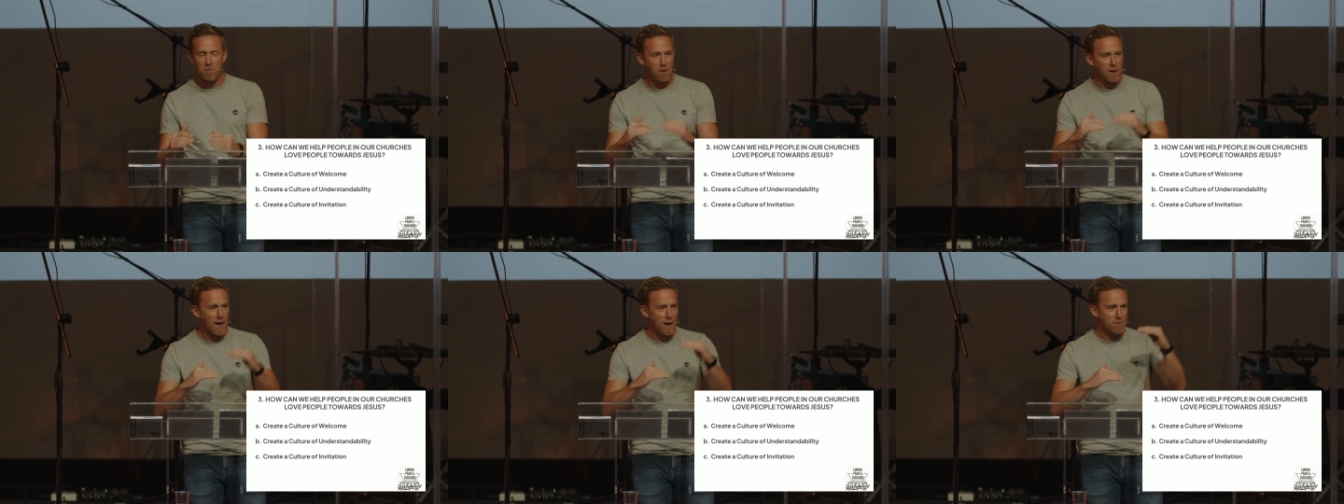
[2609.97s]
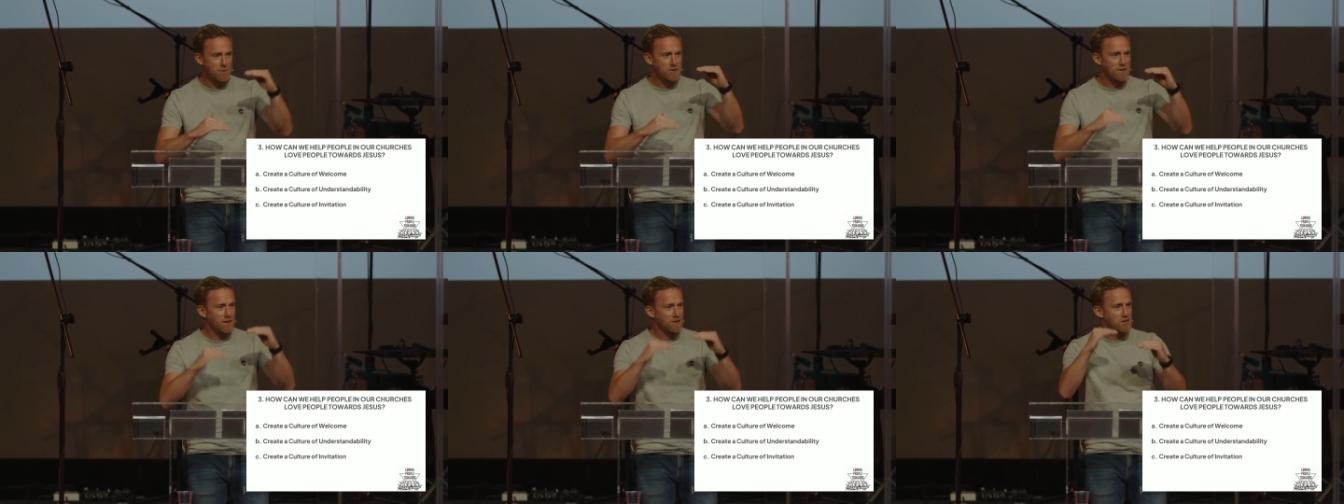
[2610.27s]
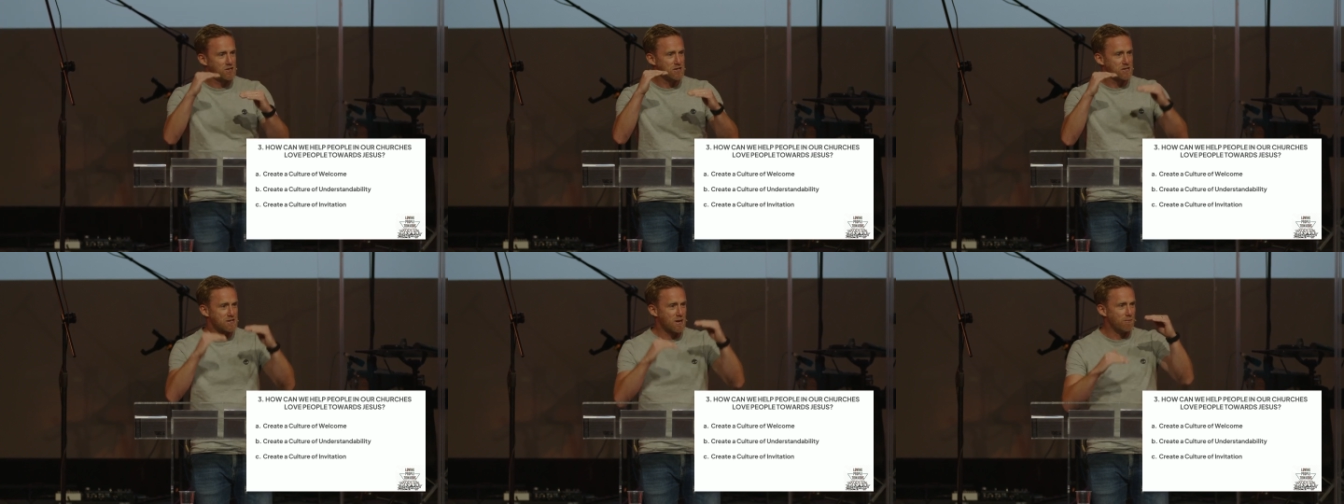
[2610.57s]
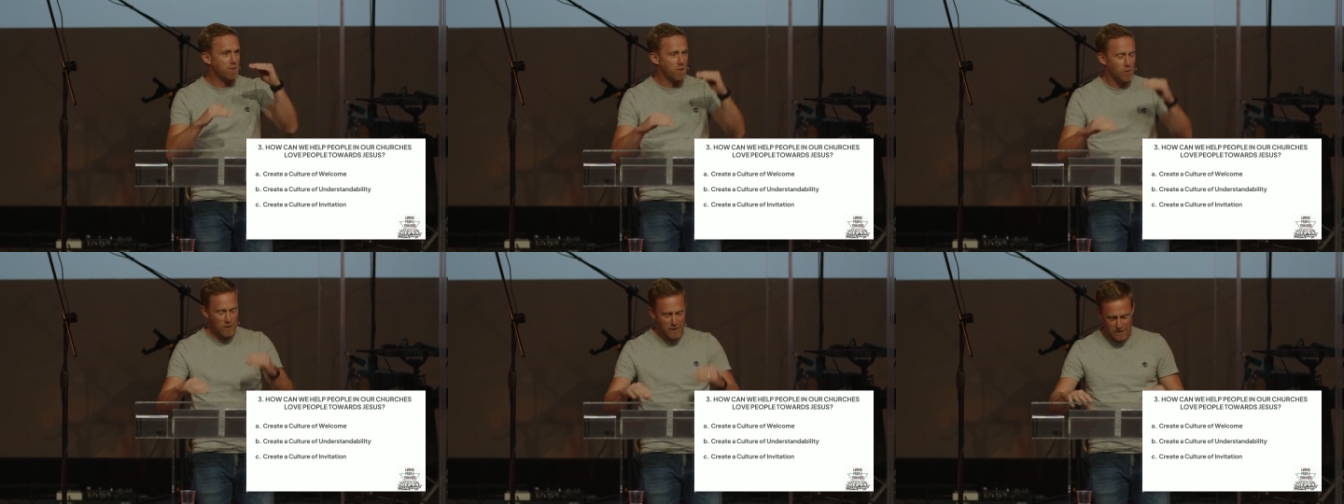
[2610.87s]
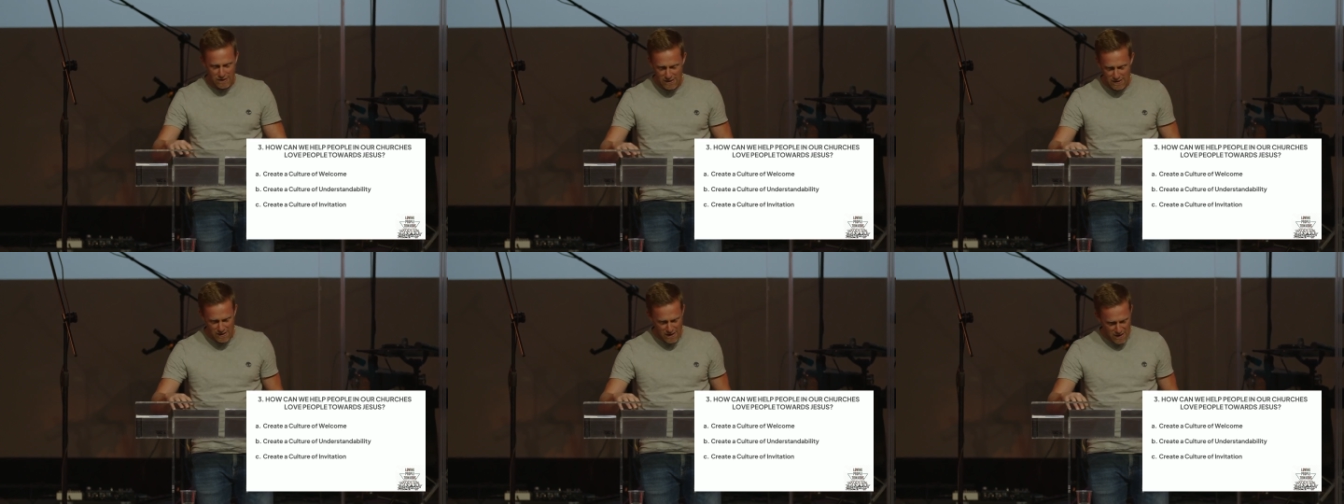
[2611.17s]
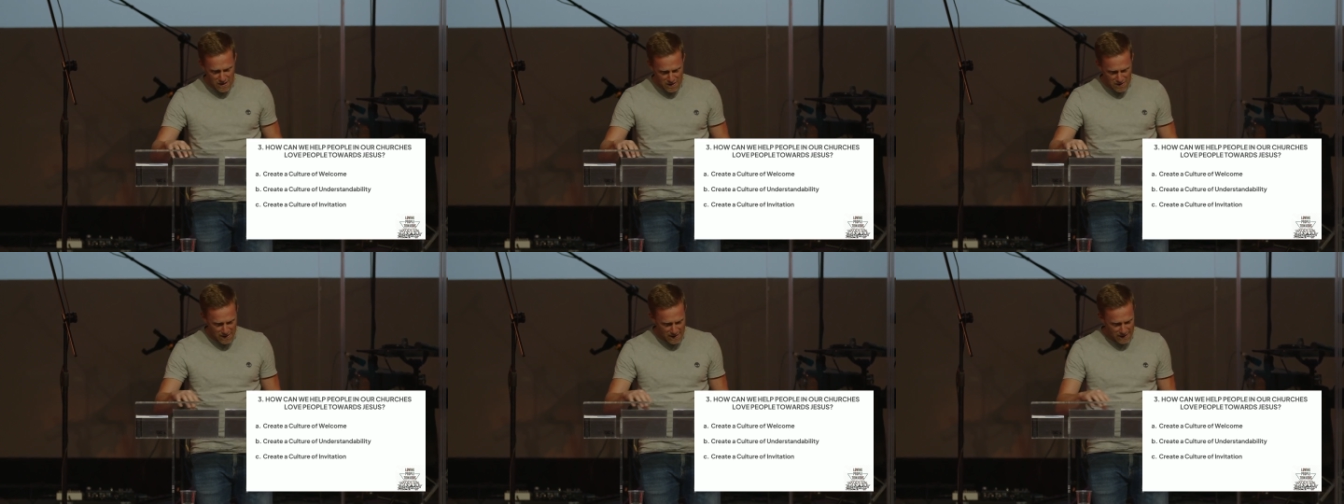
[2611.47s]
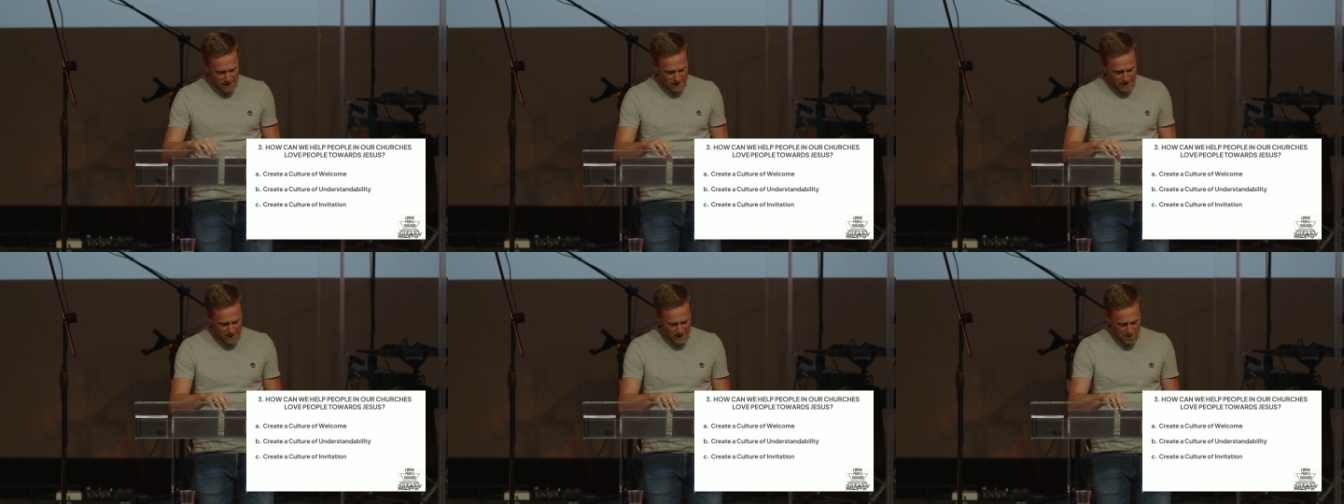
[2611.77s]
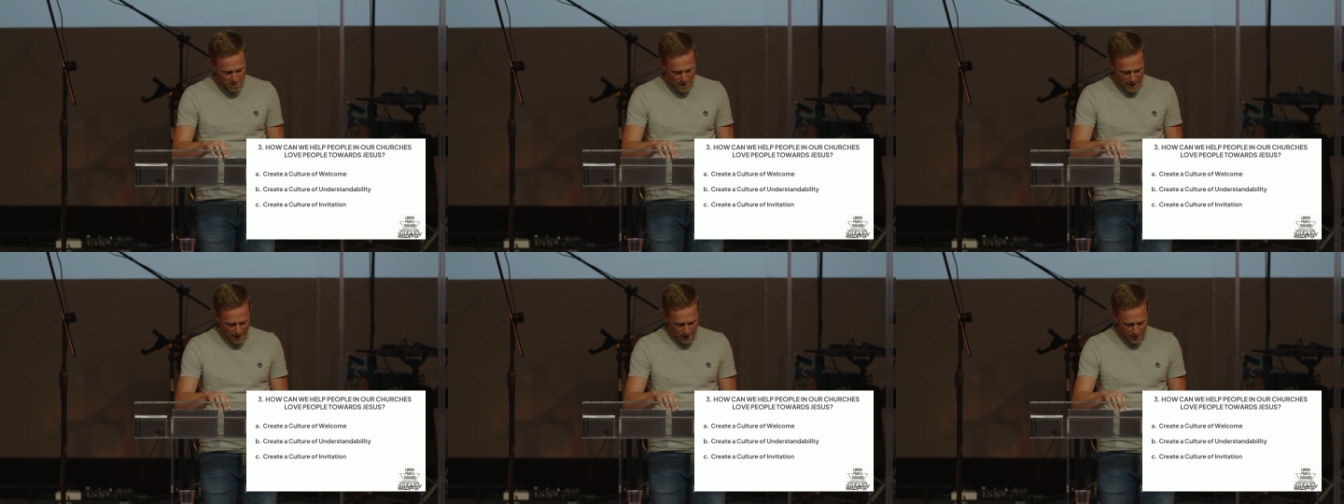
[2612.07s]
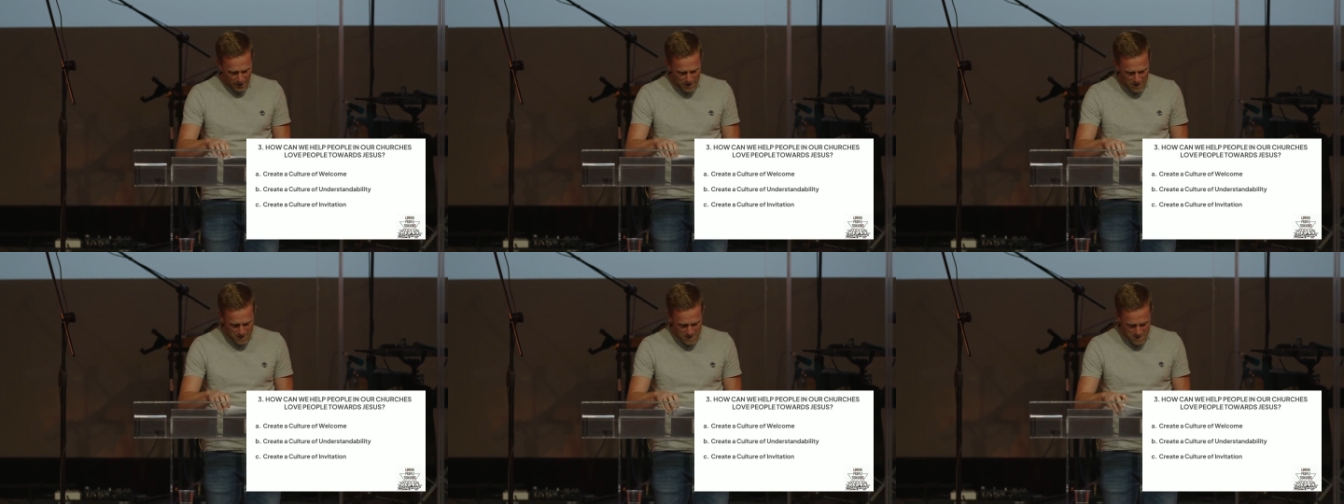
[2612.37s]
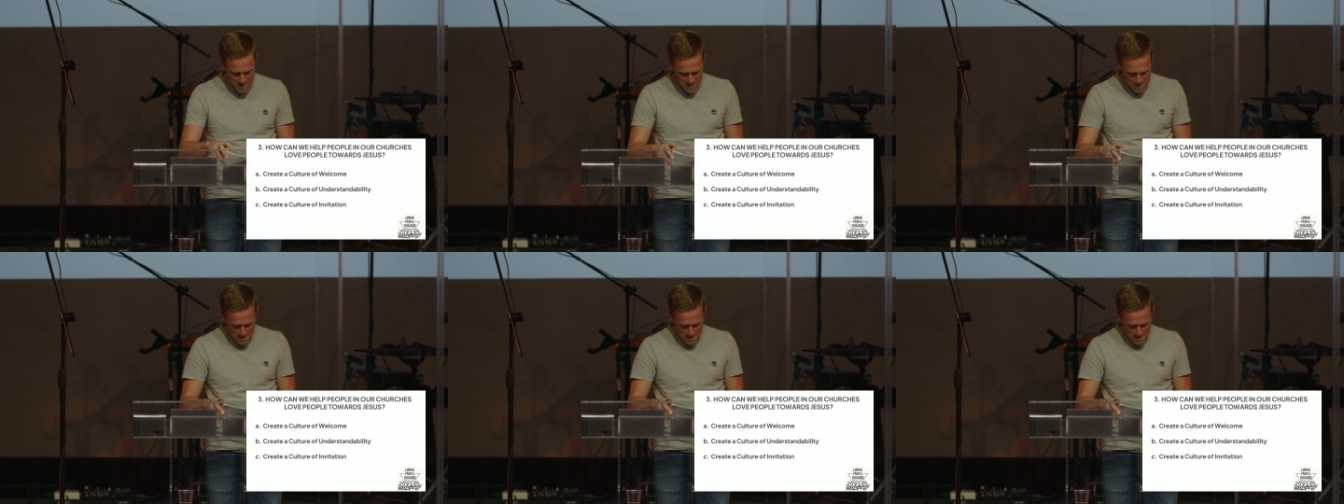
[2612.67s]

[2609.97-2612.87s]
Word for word: Perhaps that's just something we can think about.